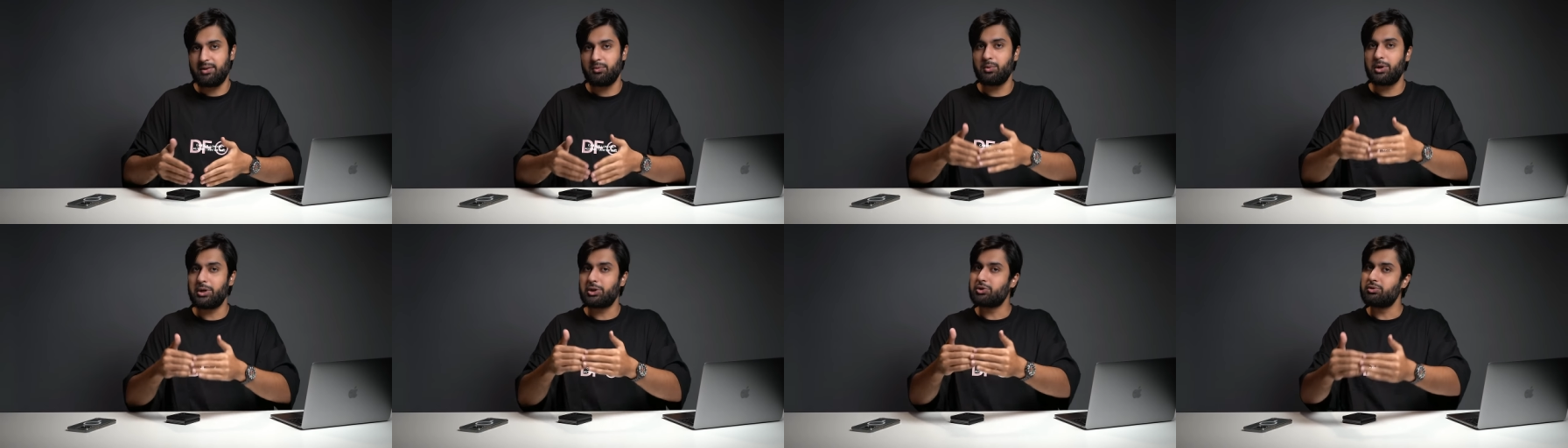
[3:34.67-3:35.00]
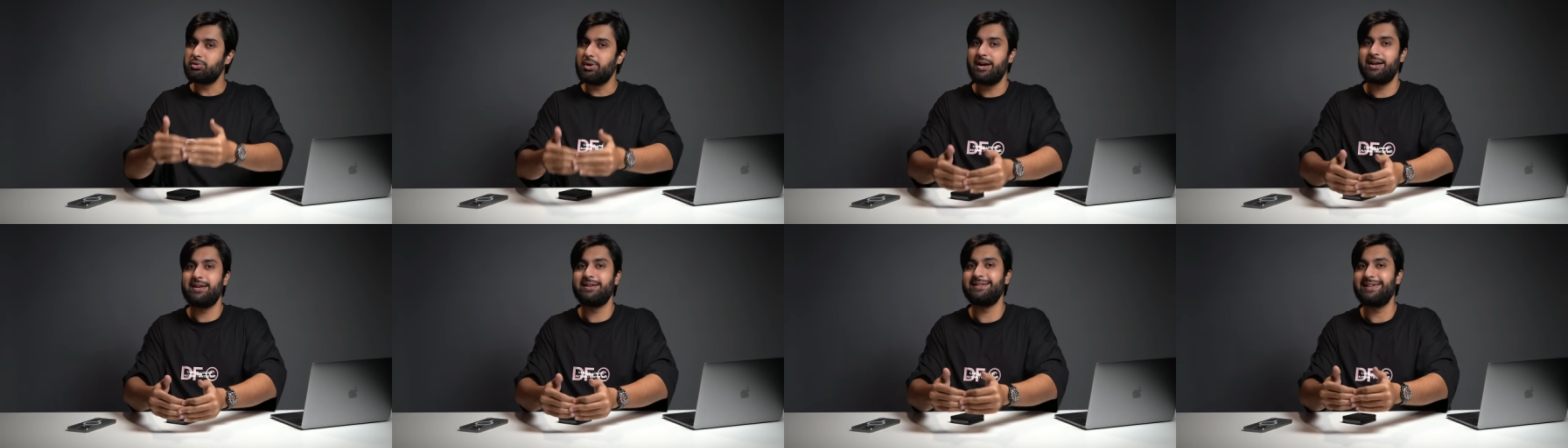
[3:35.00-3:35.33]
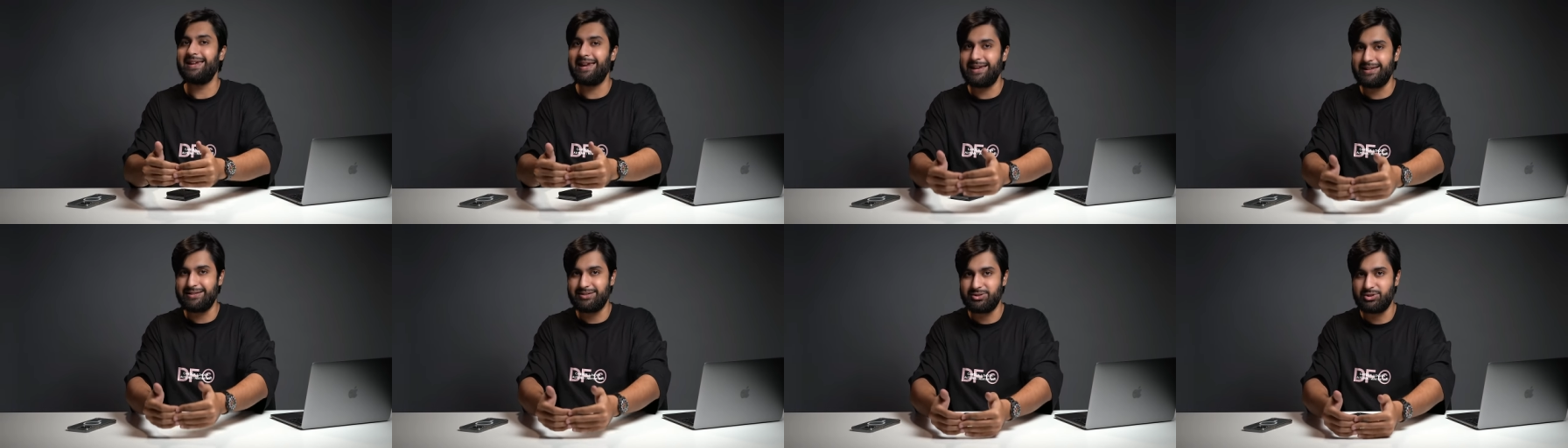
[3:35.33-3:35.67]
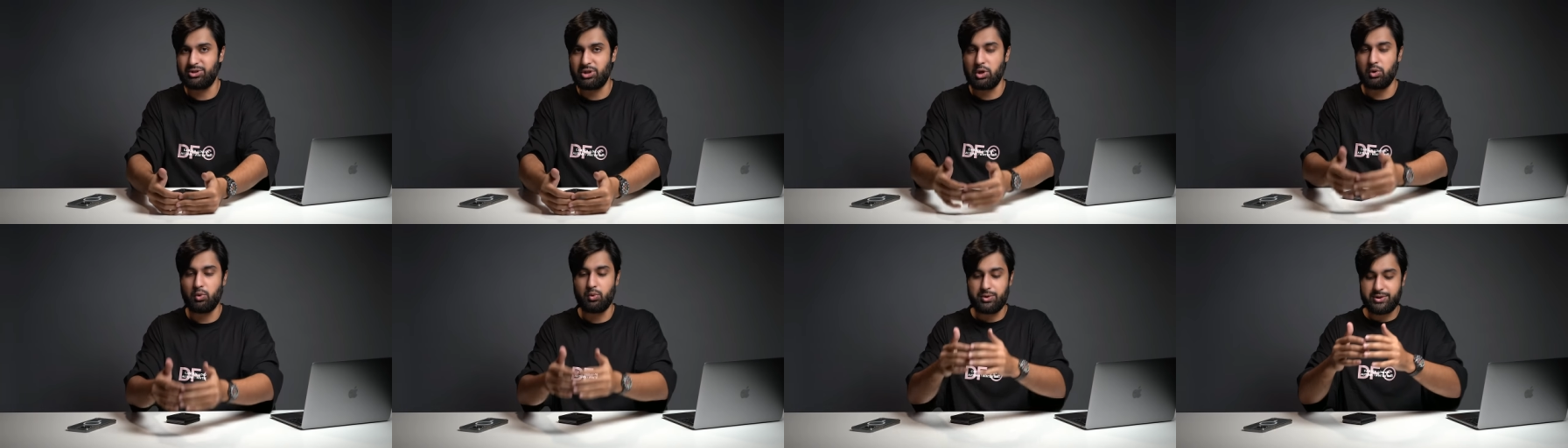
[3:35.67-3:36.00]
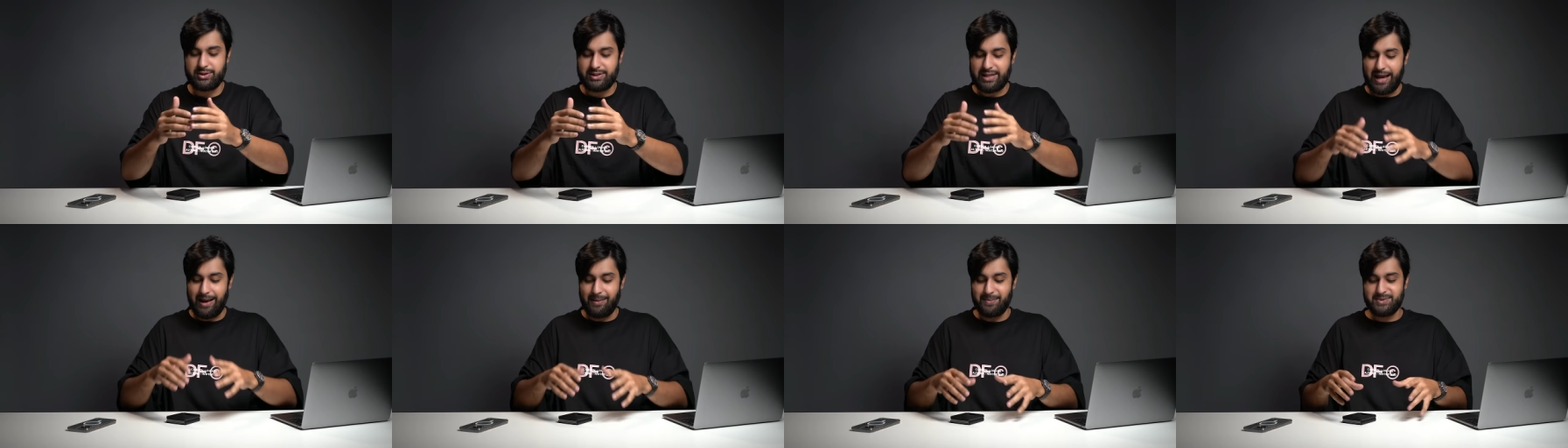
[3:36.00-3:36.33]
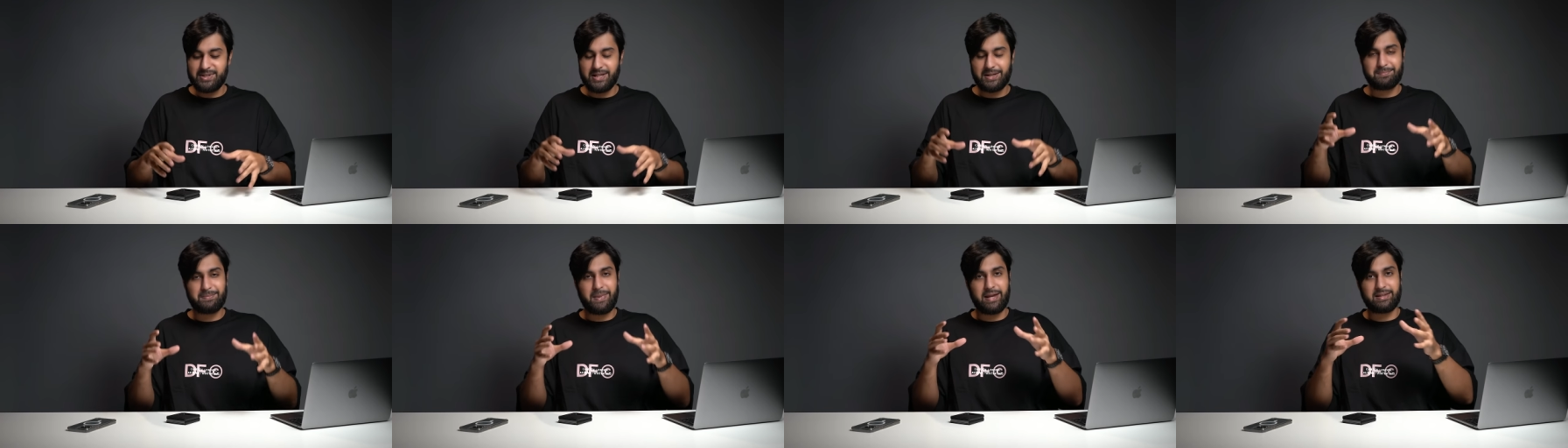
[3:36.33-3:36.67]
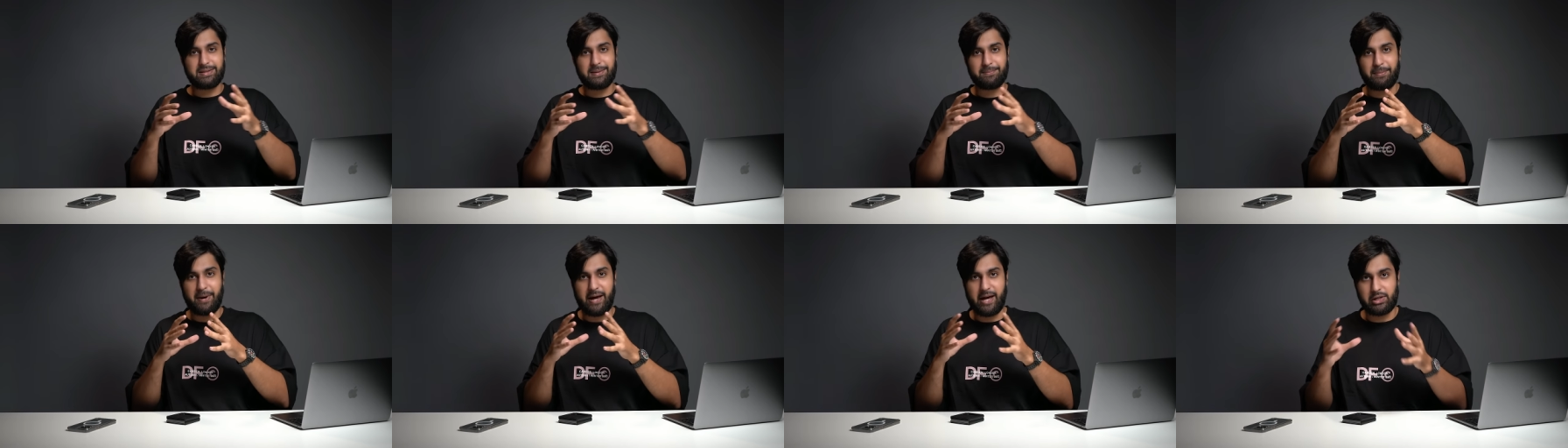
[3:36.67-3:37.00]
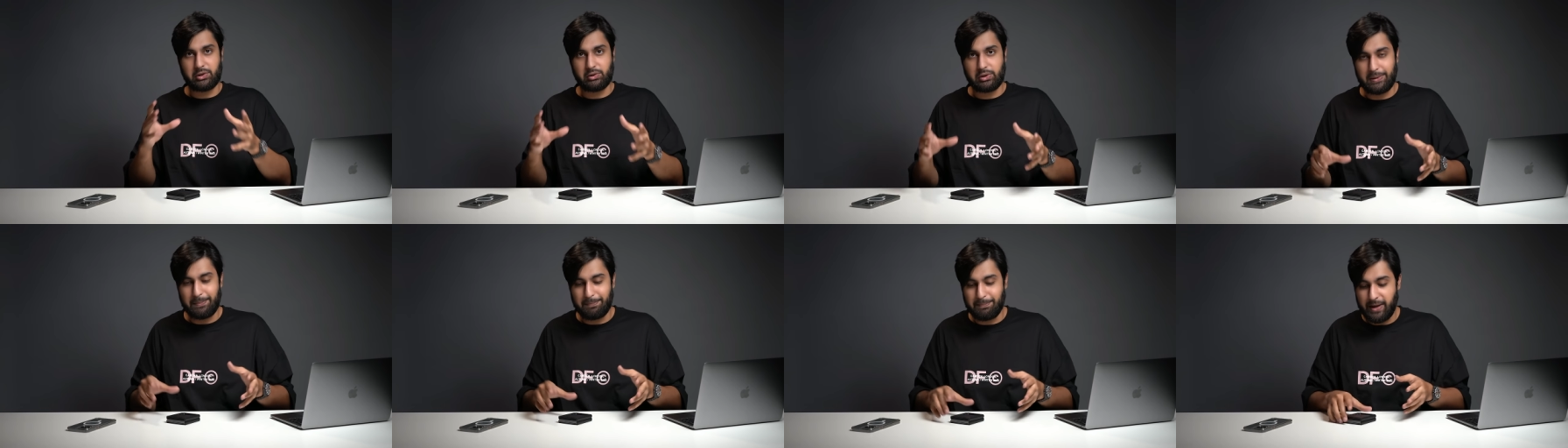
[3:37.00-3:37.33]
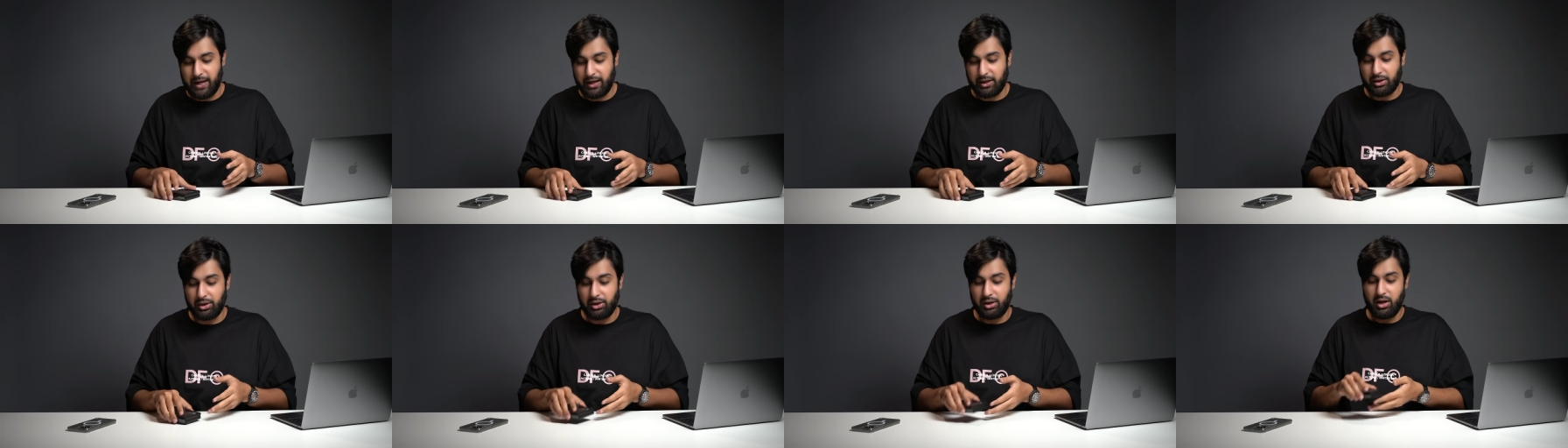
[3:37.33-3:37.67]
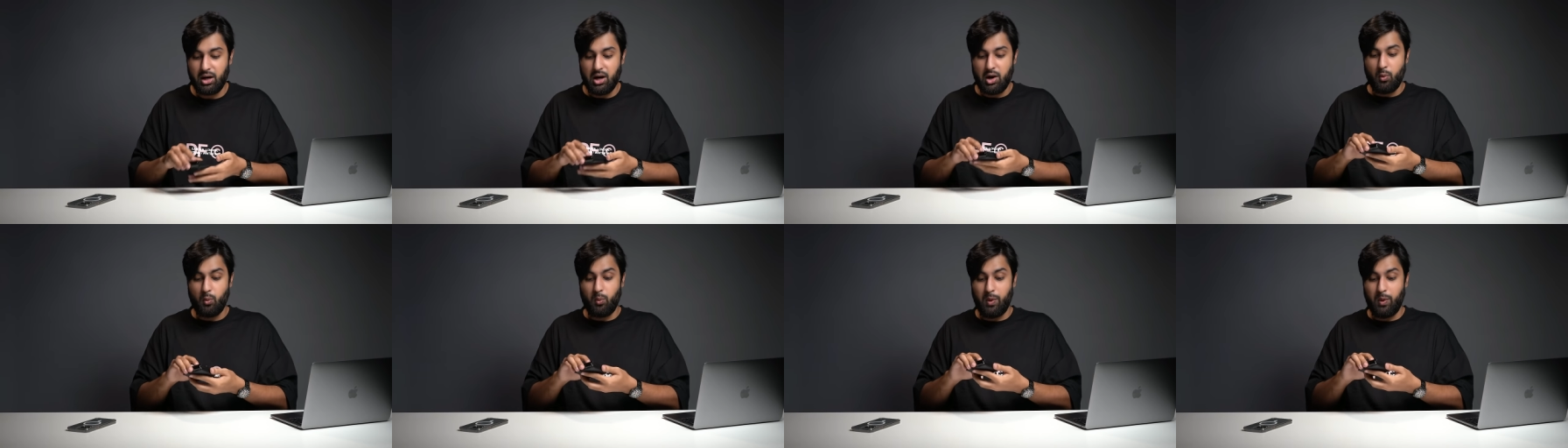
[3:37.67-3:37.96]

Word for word: where credit is due. Samsung made the battery bigger